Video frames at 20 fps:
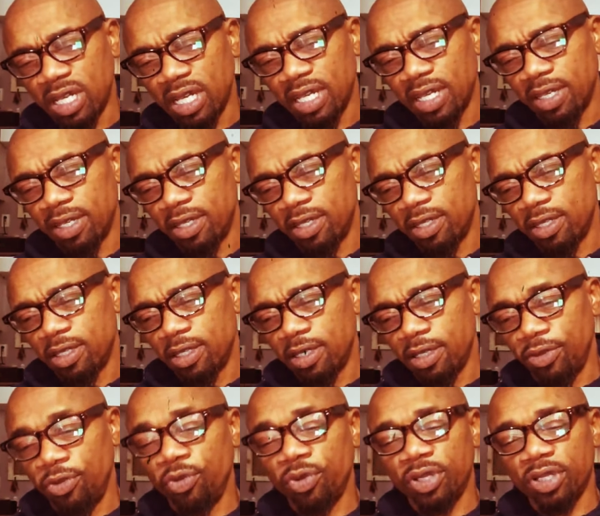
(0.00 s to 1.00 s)
say.
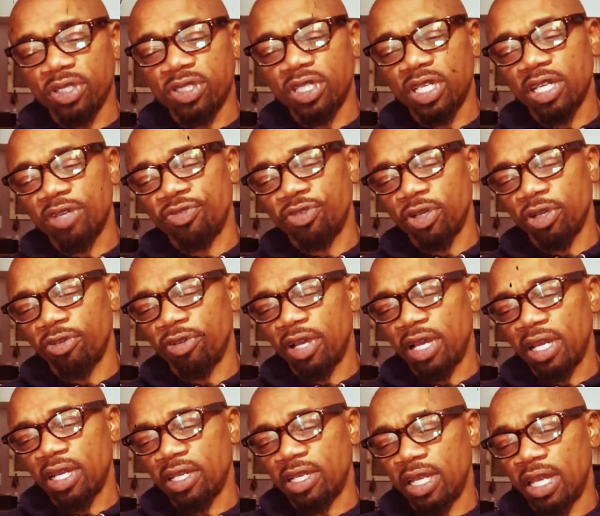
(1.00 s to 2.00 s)
You can take for
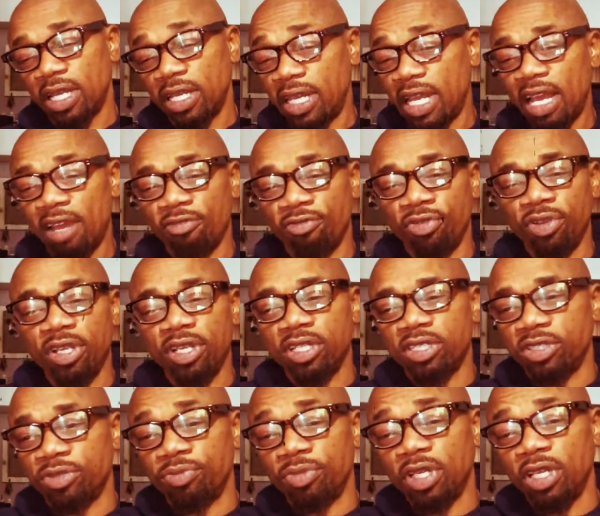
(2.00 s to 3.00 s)
granted that that
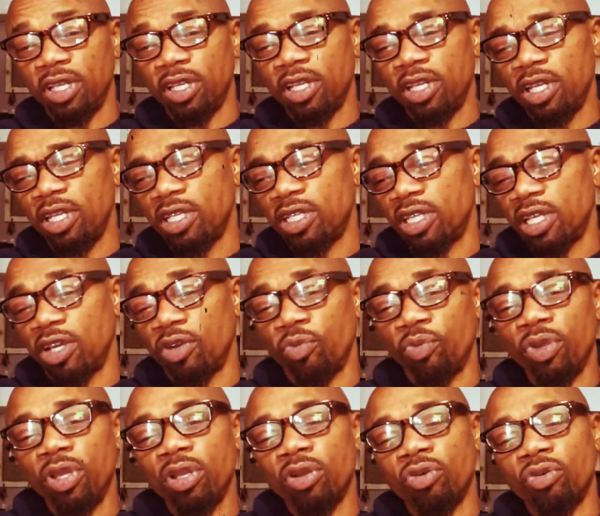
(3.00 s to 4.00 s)
region mean
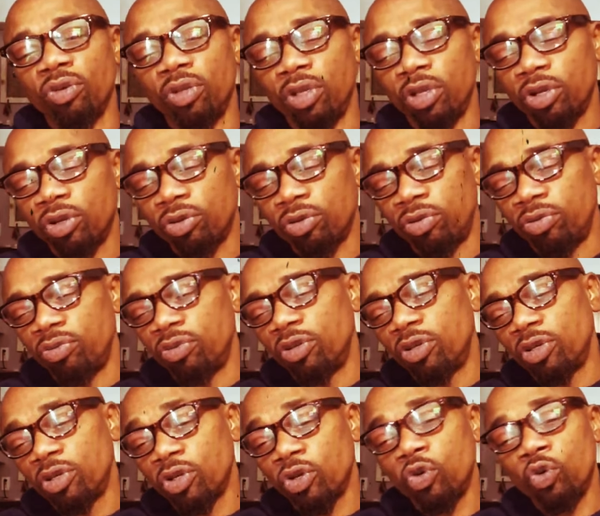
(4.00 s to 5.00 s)
anything. We don't know who,
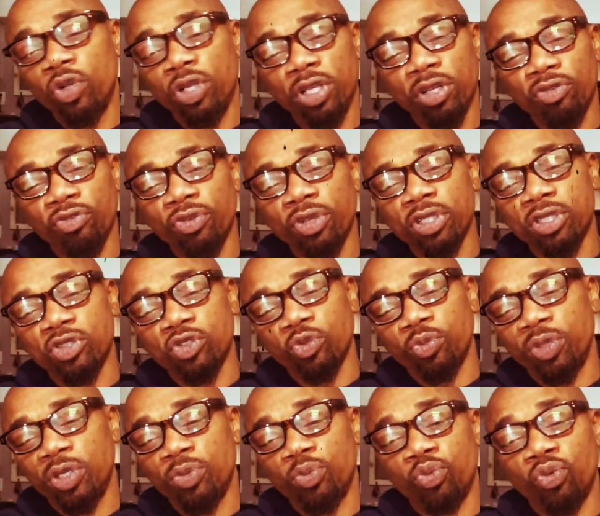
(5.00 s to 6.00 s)
who the
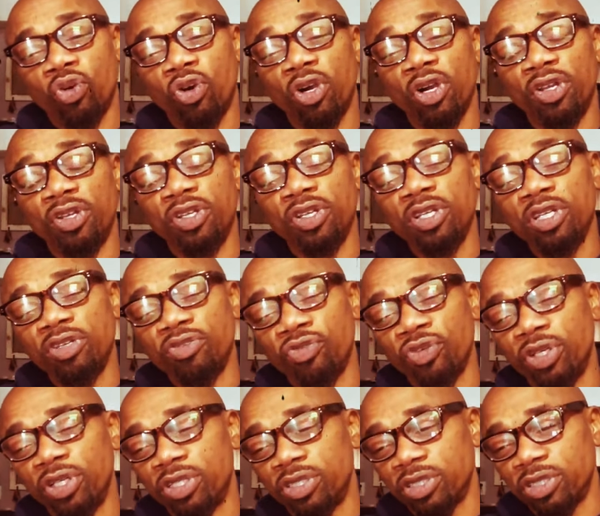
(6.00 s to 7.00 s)
original people are in any
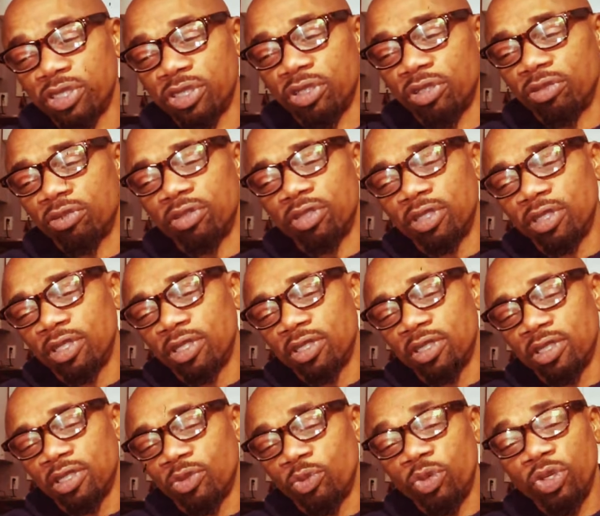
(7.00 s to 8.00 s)
region. So
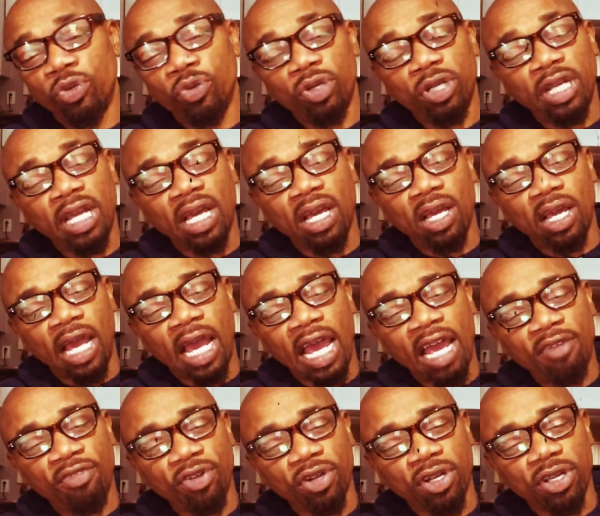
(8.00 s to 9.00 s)
we on that
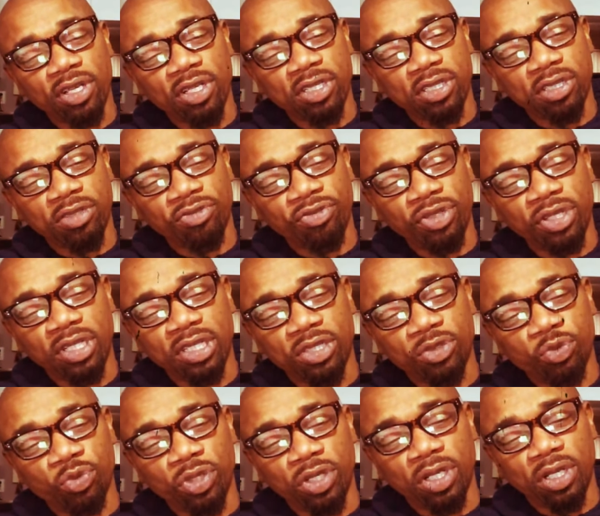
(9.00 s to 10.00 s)
Africa is the
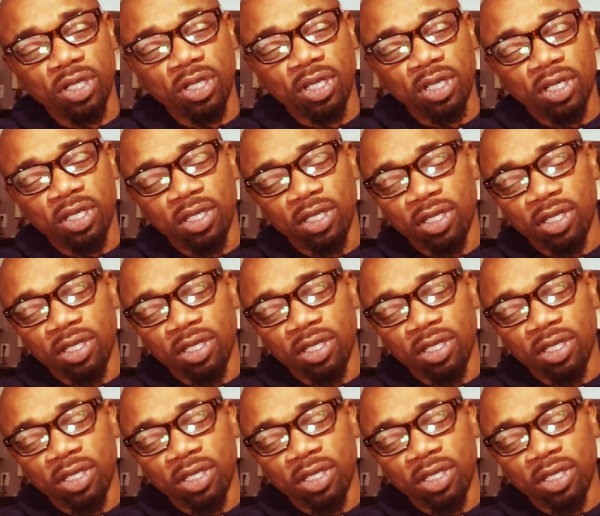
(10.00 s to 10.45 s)
region where